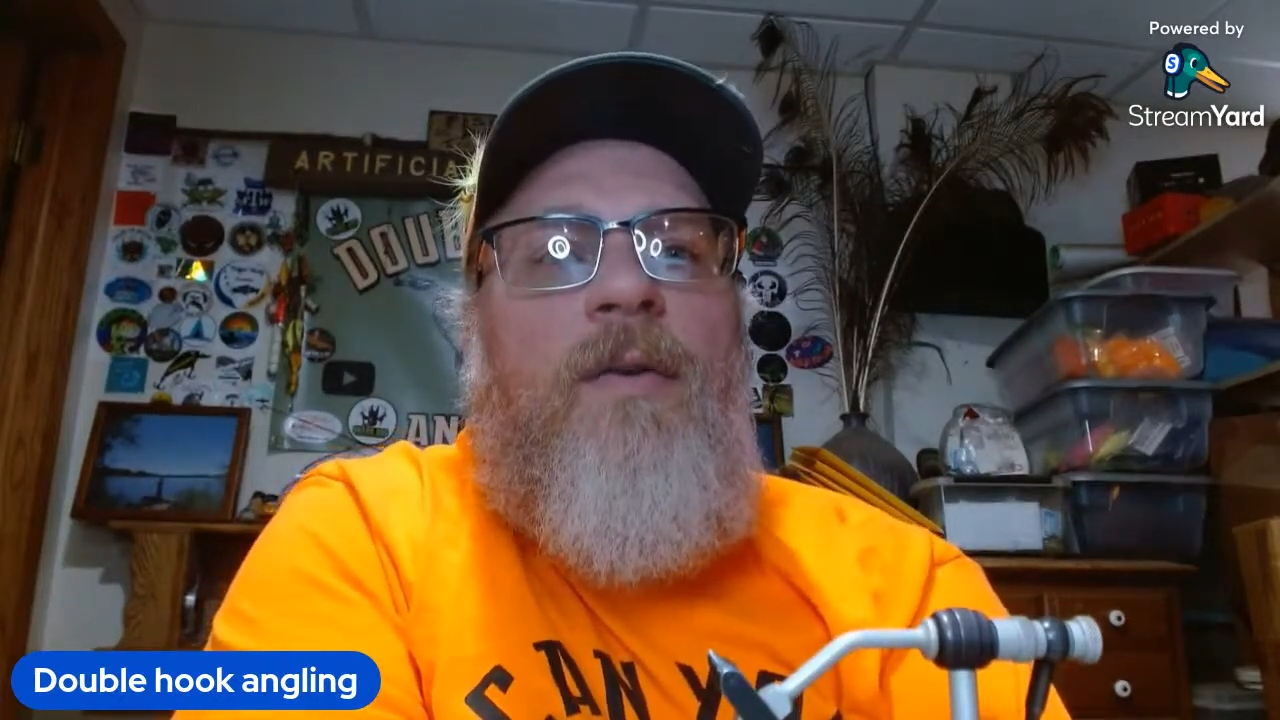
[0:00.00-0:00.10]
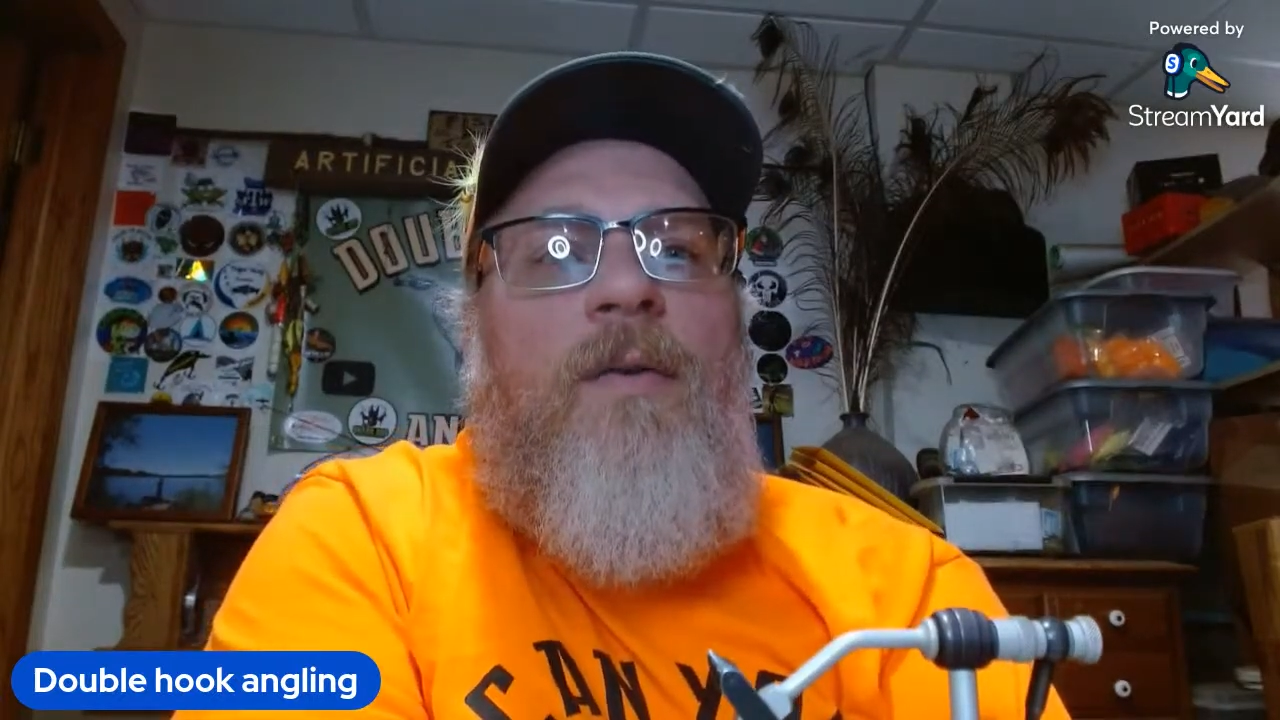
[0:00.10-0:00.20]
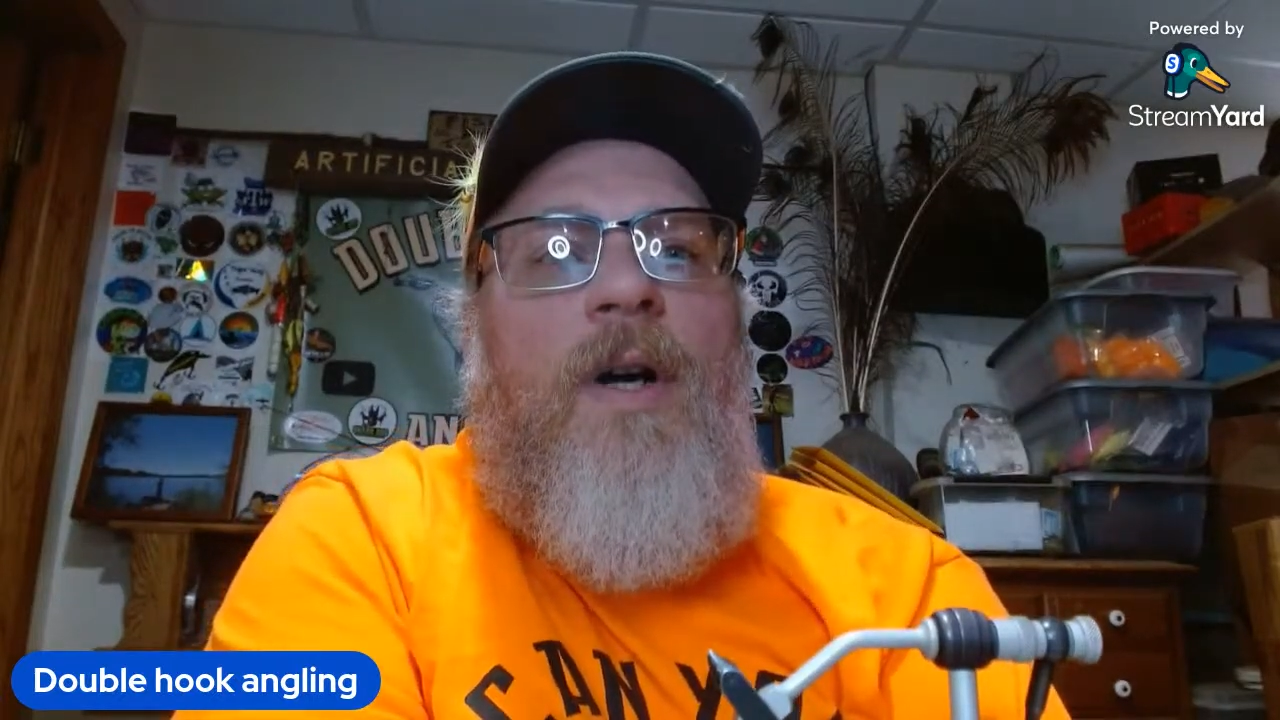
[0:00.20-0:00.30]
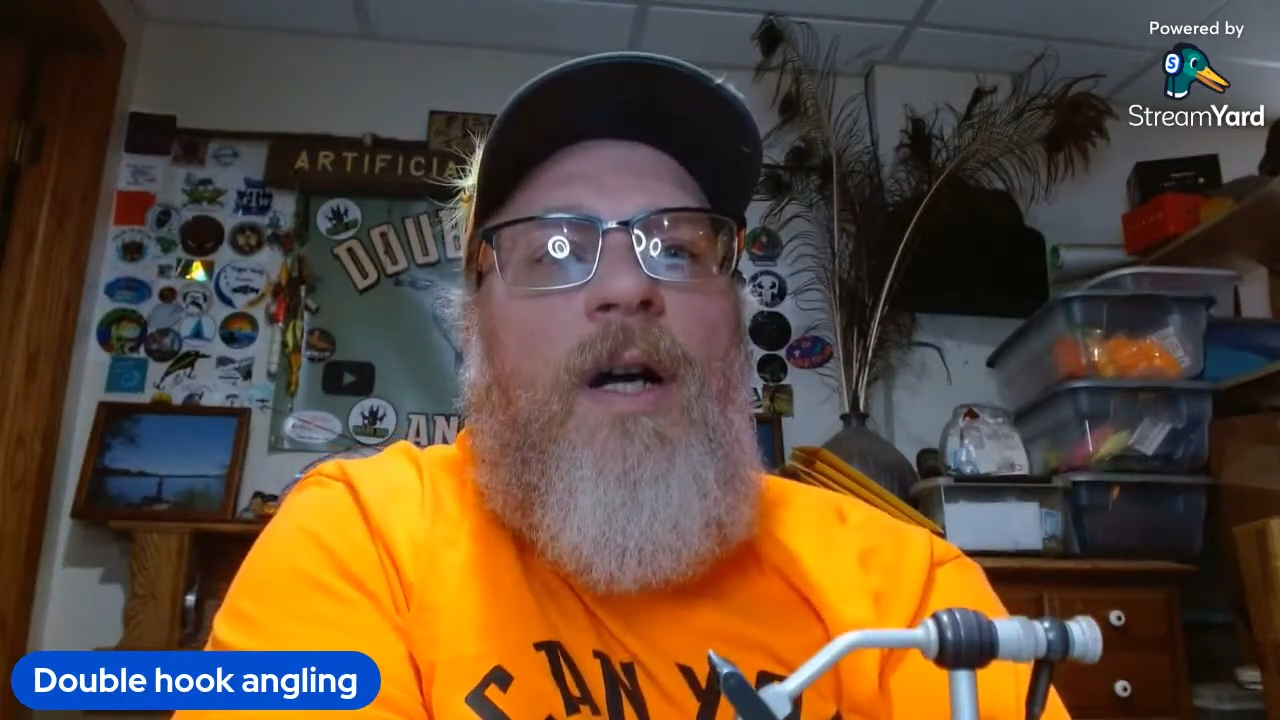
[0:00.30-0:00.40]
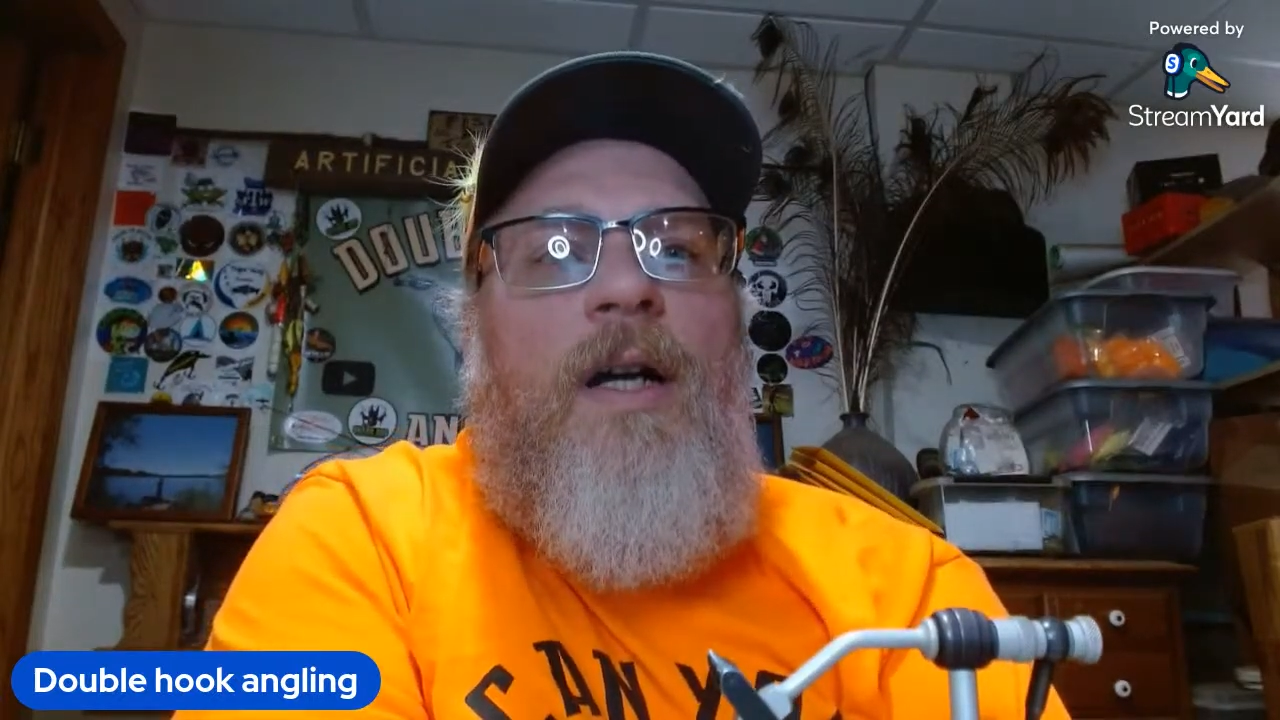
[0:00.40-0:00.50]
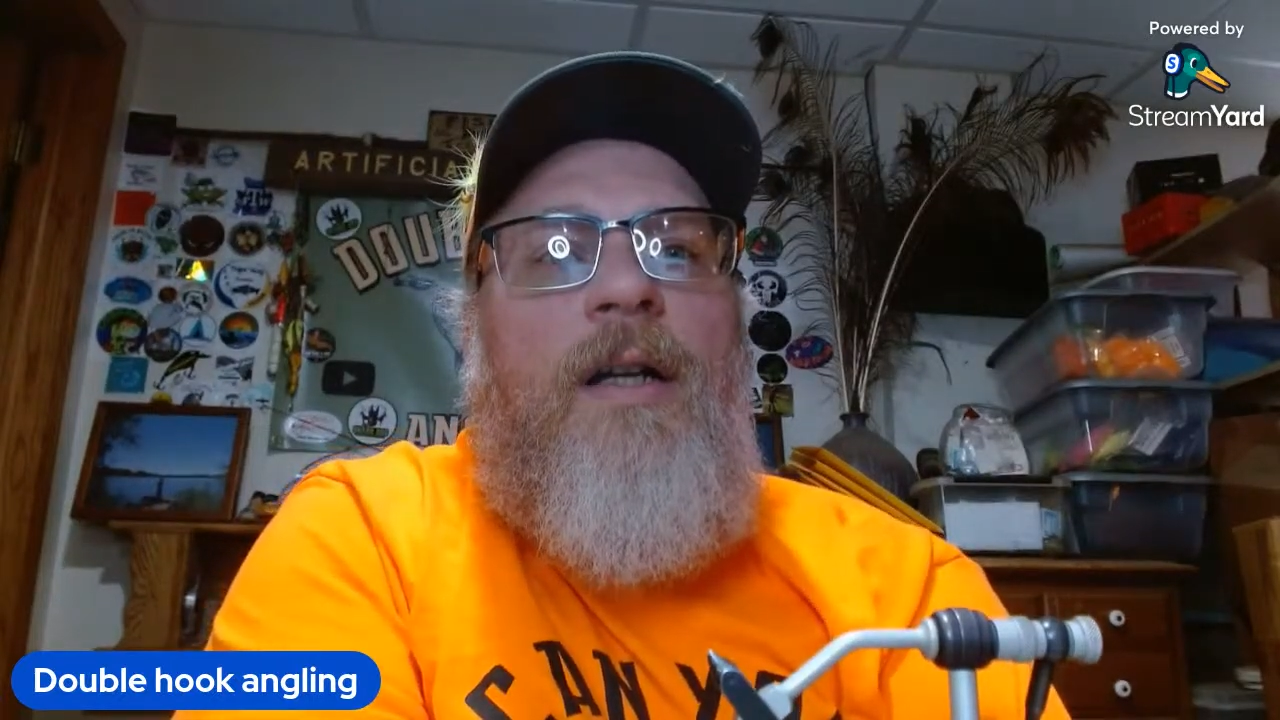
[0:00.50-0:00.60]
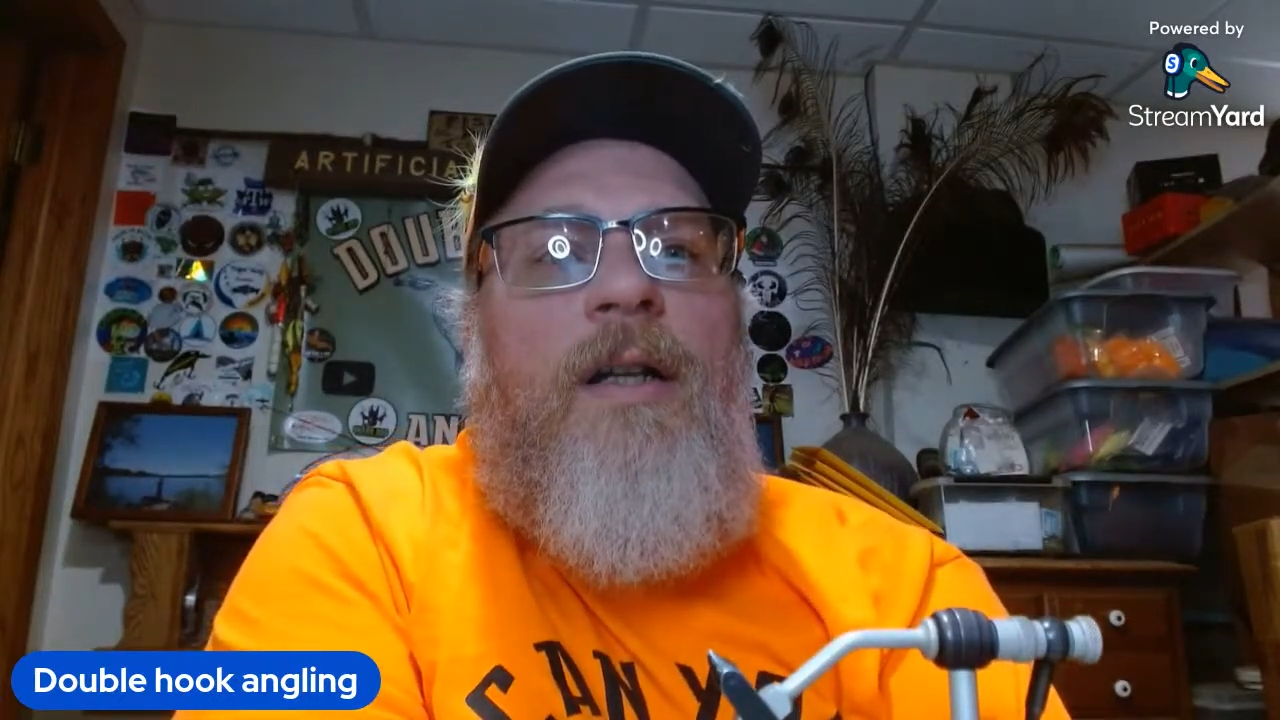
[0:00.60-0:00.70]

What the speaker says: wide